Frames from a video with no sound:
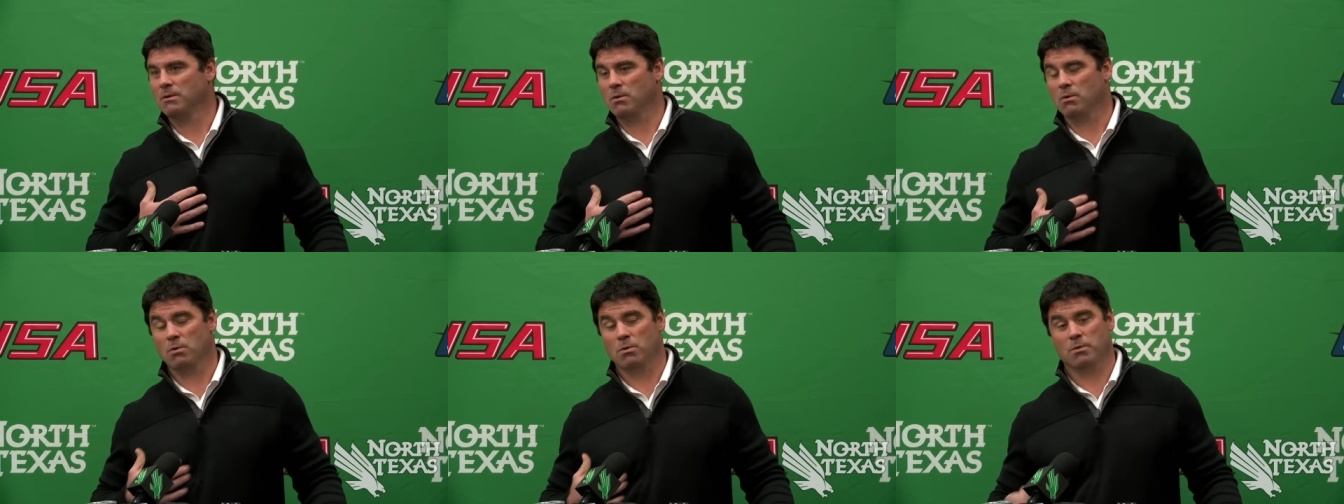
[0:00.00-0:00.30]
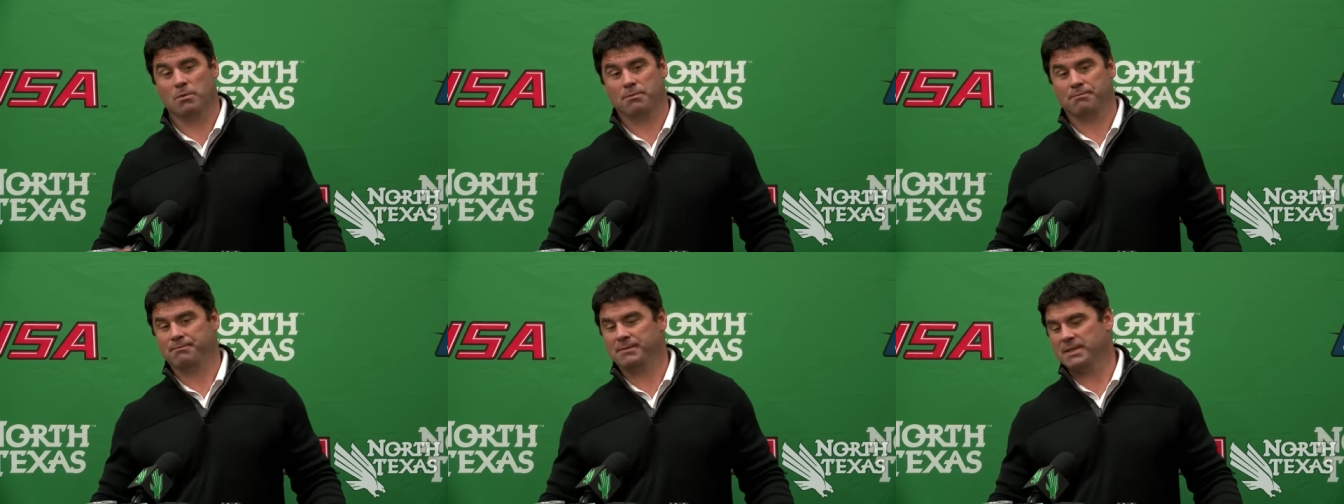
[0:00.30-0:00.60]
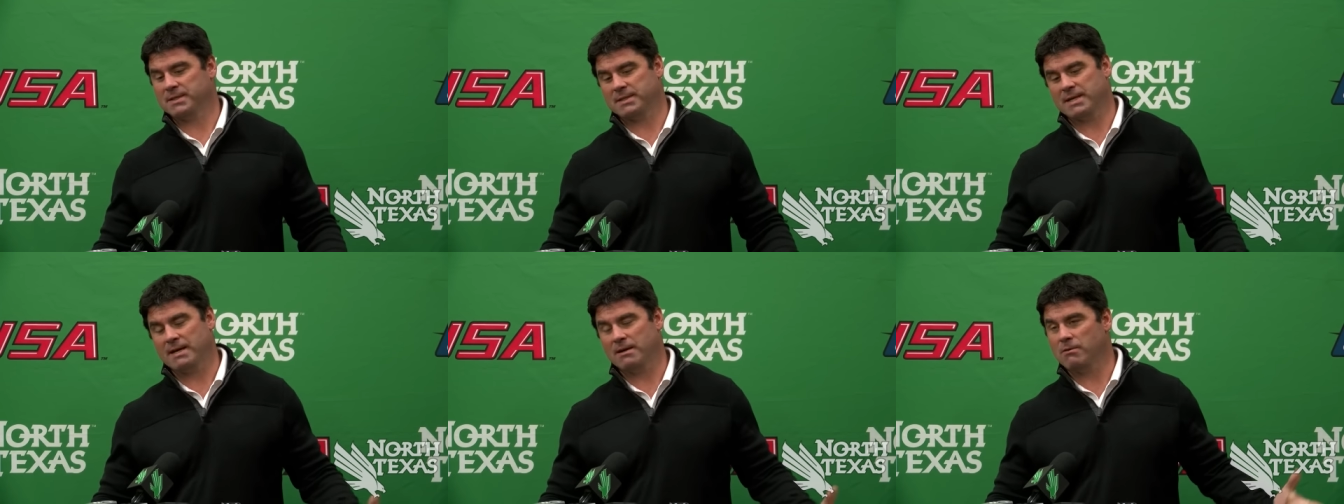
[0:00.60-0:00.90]
or
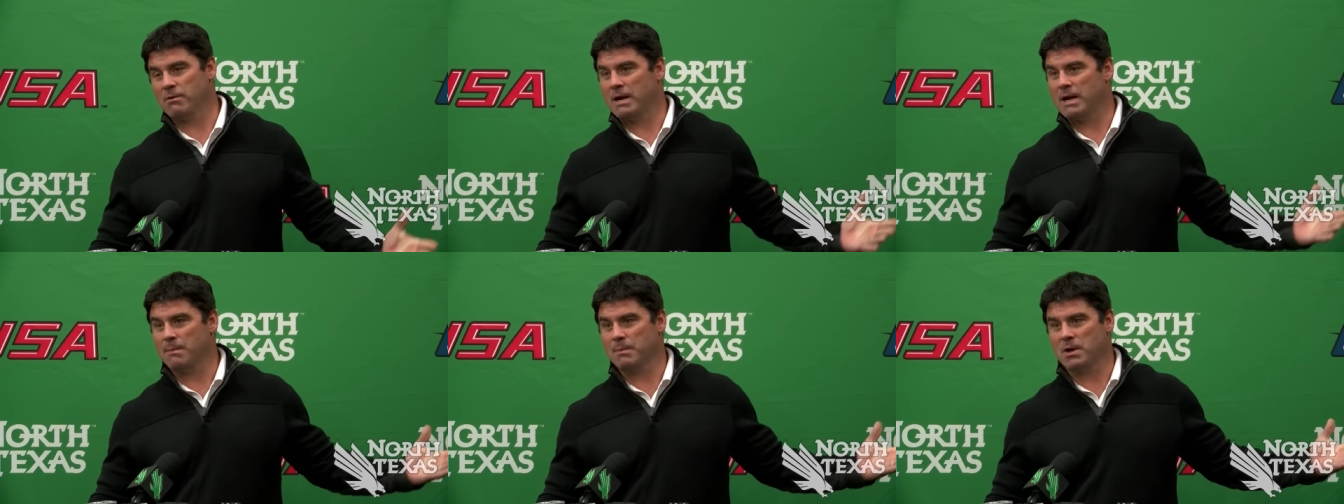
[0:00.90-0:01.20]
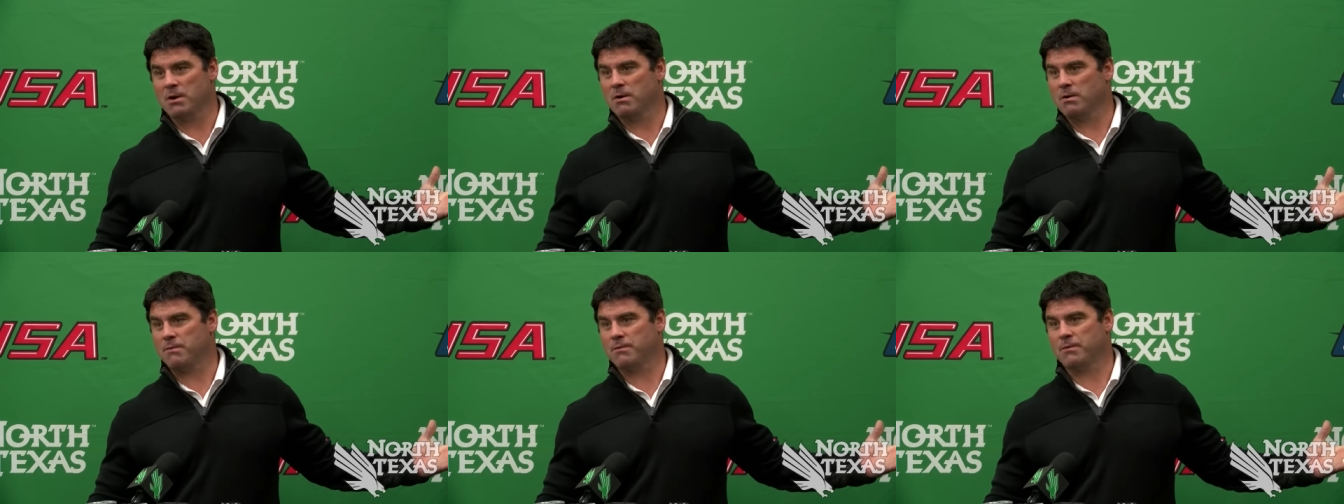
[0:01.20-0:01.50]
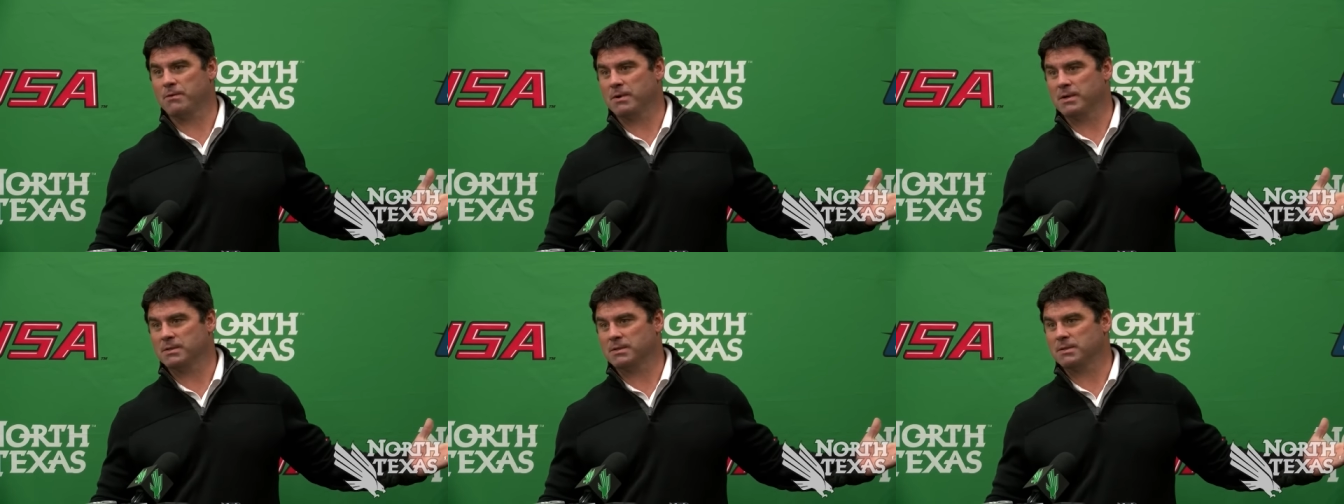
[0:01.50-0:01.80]
let's take Graham Harrell,
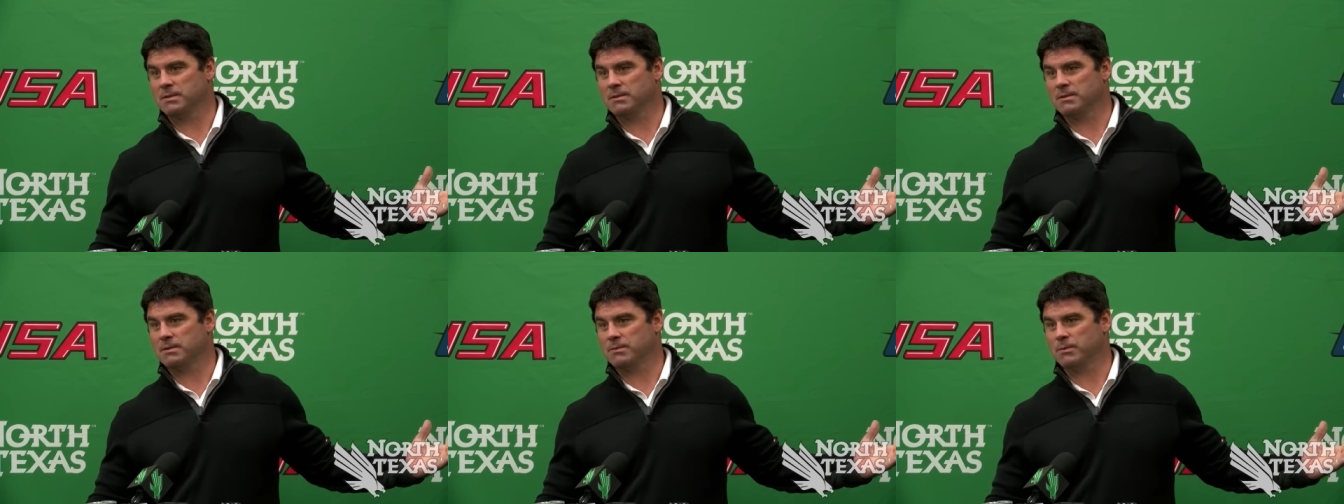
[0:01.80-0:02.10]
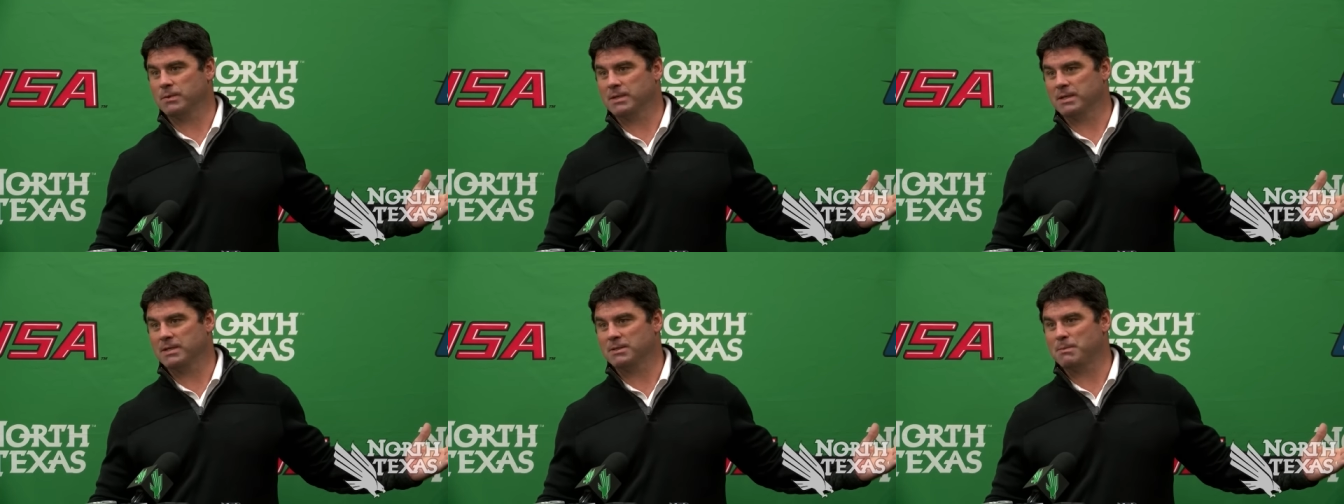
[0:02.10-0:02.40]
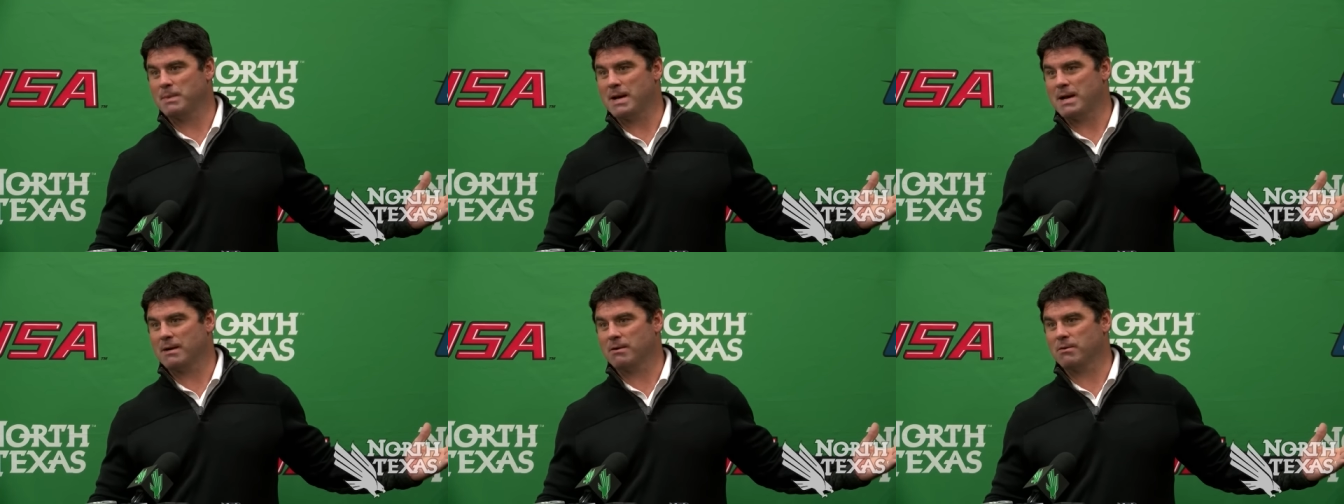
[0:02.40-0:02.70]
for instance, with his
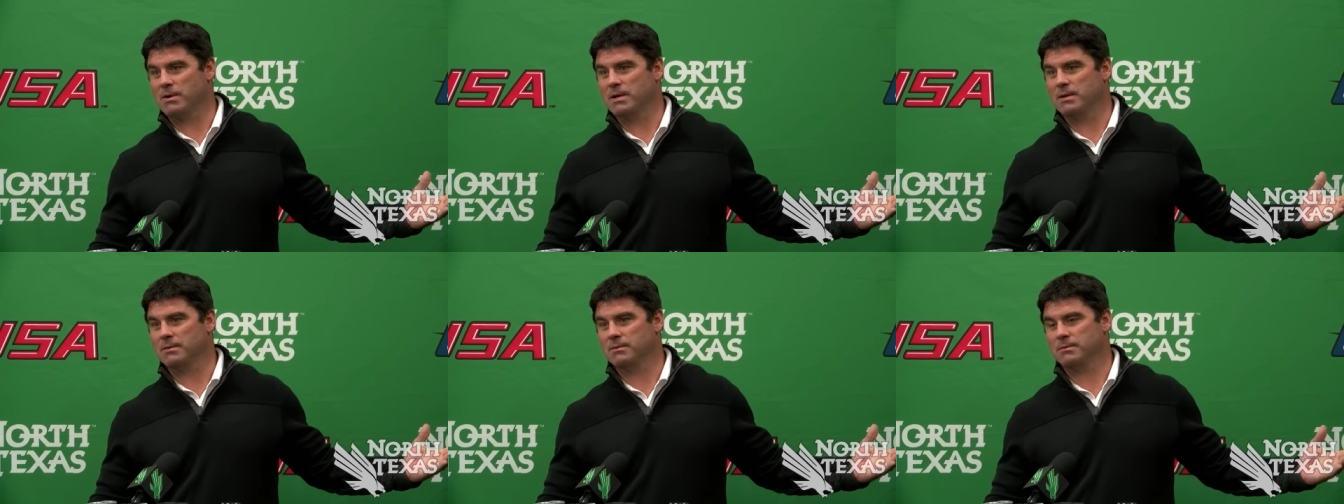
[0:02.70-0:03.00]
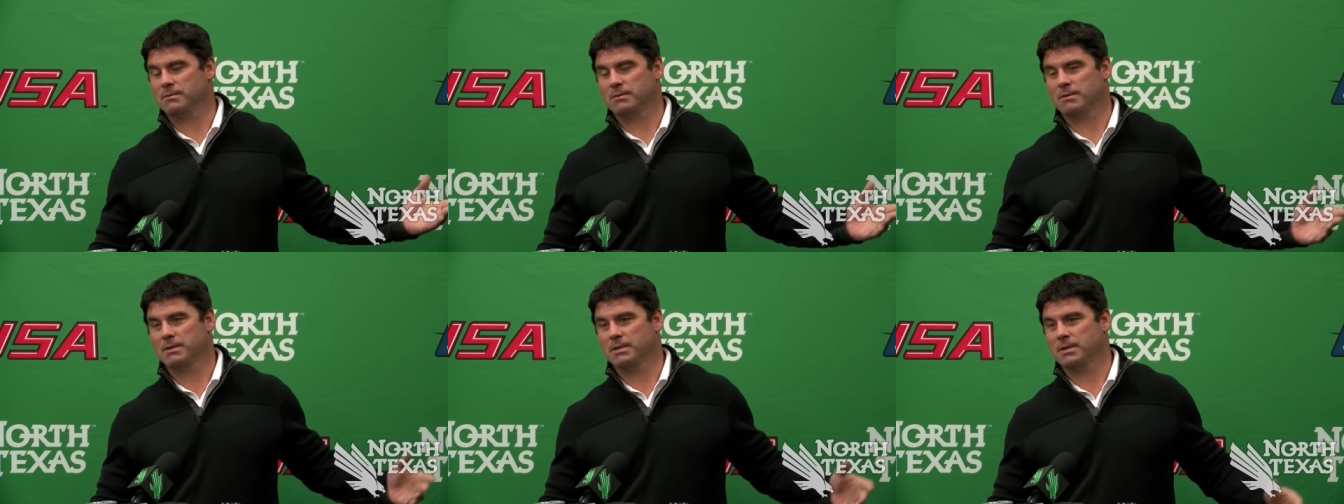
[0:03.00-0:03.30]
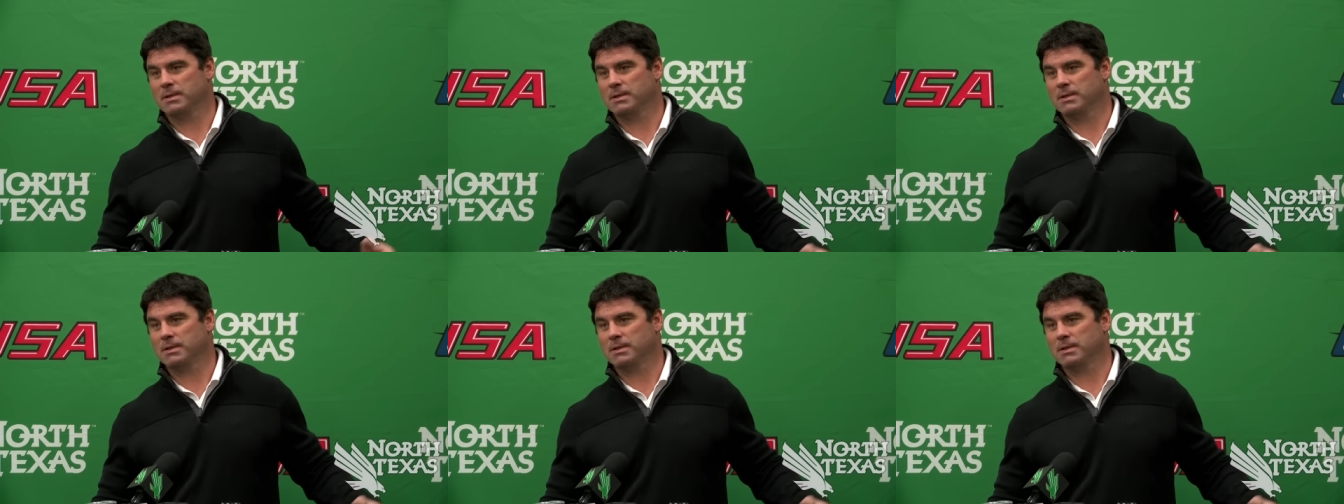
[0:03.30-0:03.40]
background